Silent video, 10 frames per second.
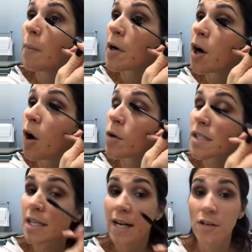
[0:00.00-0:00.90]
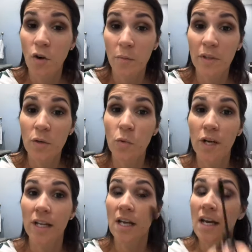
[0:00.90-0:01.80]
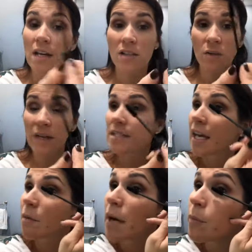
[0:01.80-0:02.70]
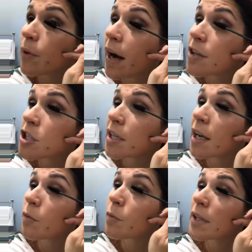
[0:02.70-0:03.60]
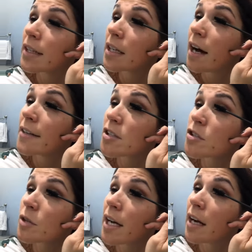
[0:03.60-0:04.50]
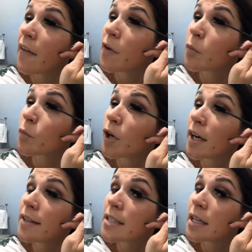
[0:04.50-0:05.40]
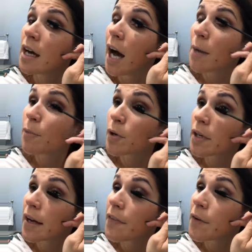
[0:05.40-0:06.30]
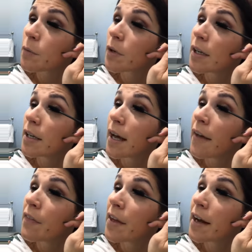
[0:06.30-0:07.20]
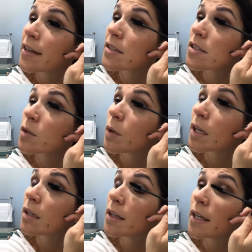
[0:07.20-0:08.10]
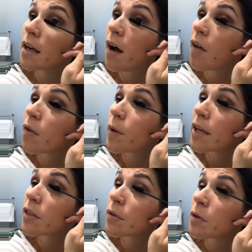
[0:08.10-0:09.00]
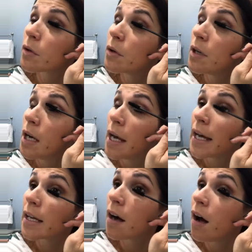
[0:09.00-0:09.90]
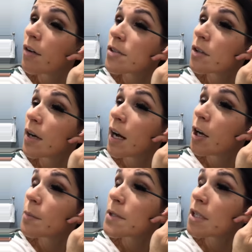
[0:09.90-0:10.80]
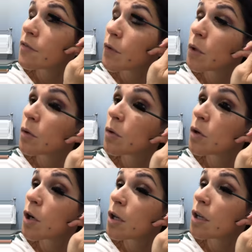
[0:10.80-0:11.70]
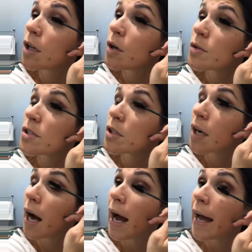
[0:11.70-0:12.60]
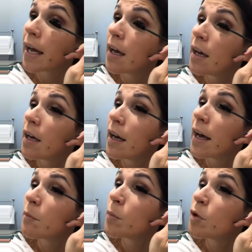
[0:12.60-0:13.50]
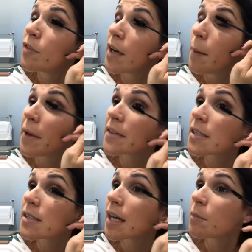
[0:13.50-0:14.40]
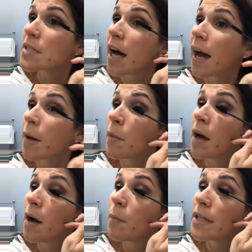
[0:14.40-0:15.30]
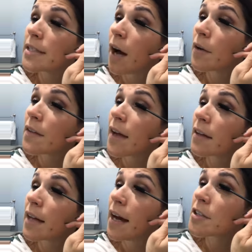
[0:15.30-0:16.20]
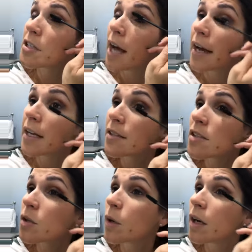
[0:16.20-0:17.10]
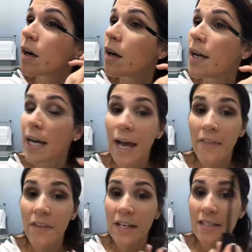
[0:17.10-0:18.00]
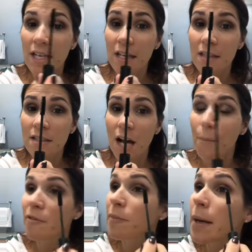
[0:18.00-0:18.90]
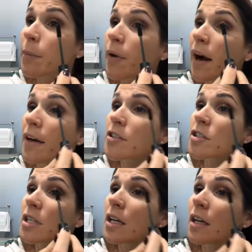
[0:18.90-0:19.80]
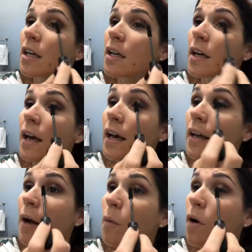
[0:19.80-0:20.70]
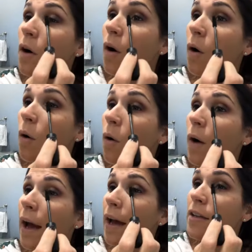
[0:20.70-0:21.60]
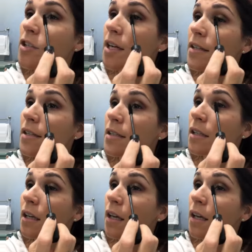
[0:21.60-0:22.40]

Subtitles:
coats than I normally would. So I take my brush and I really concentrate on the root. I put it at the root and then I squiggle it all the way through. It also helps if you close your eye and move it up at the same time. But down in that lash line and squiggle. And then I take the top of my brush and I will go and just